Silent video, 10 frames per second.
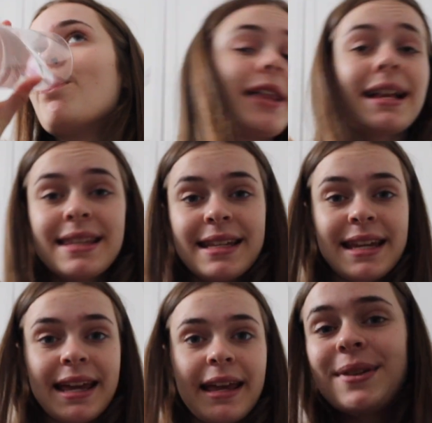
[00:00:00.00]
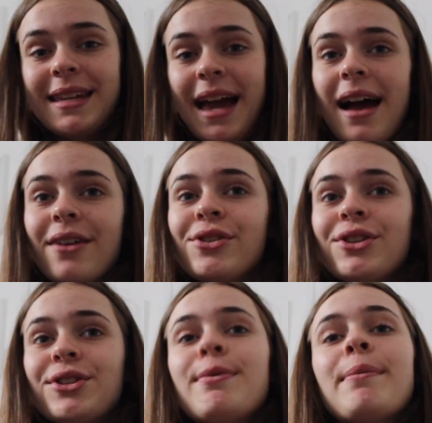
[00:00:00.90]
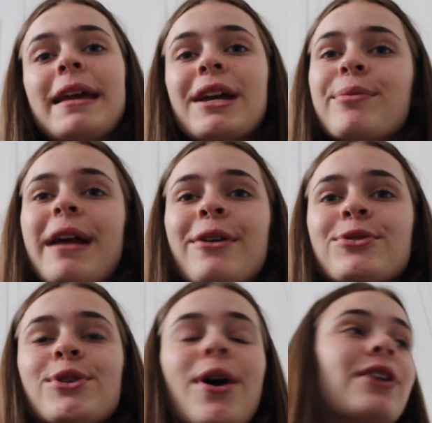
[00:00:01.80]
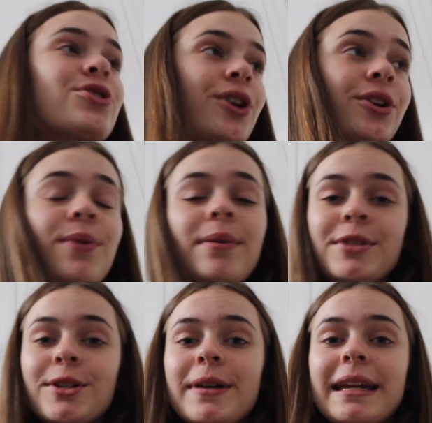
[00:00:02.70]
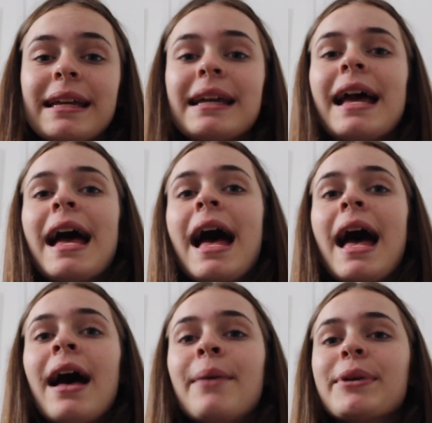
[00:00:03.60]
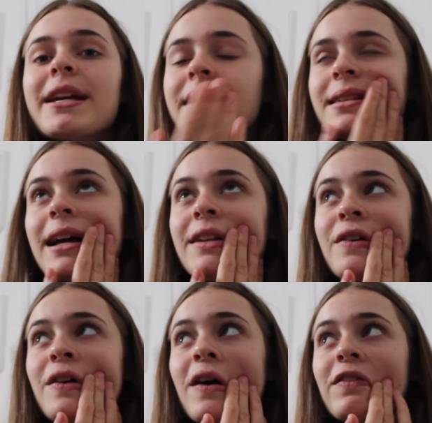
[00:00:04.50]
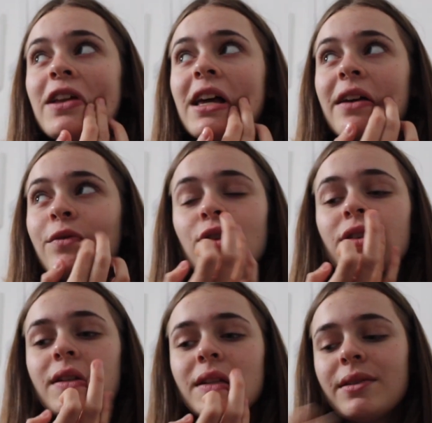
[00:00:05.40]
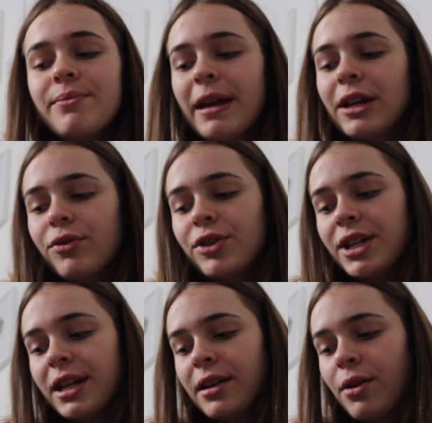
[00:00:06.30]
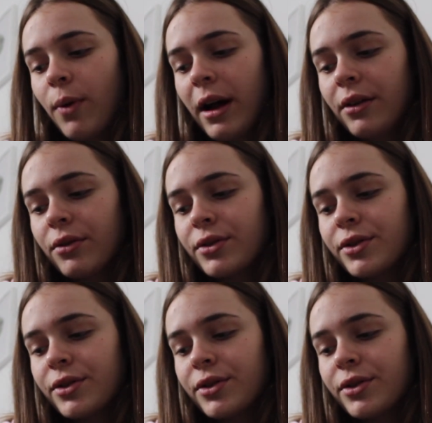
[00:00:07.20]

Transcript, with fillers: That's the tea. Yeah, I'm going to do my makeup now, so I'll show you what I'm doing because, I don't know, I feel like I haven't done a makeup routine in a while,